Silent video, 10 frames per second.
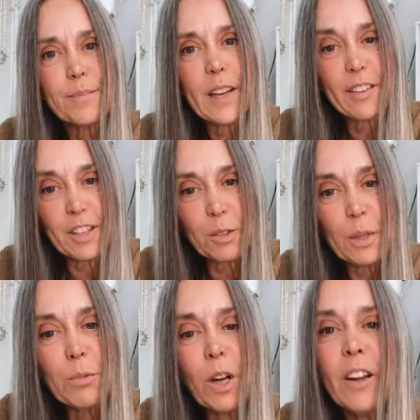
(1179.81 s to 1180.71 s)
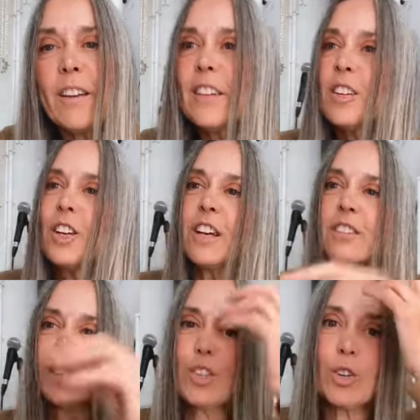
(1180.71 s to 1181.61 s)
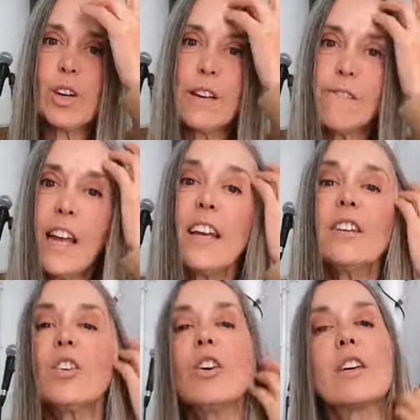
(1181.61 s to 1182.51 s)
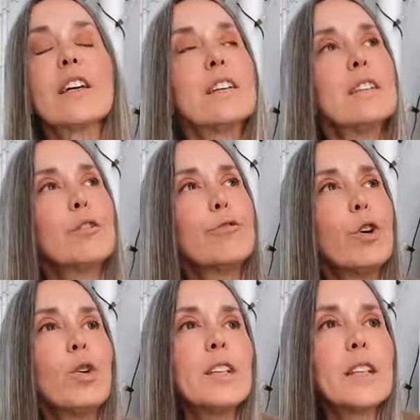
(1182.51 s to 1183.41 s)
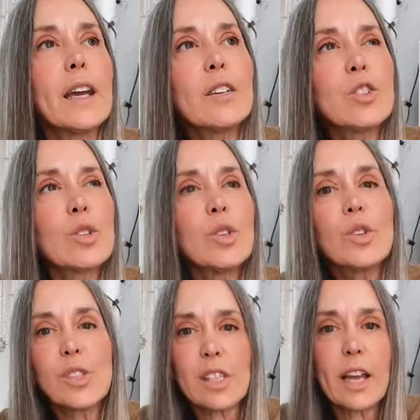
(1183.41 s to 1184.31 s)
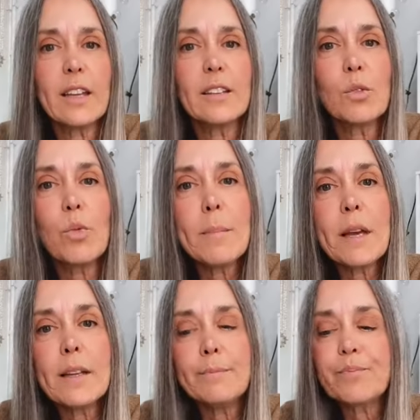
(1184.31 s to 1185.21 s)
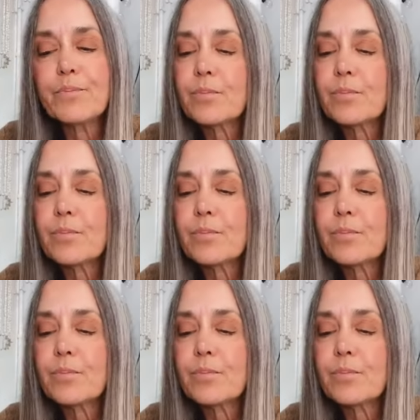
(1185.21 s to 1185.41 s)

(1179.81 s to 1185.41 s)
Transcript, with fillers: I think we were. And then you get the story of Enoch and the fallen angels taking the women.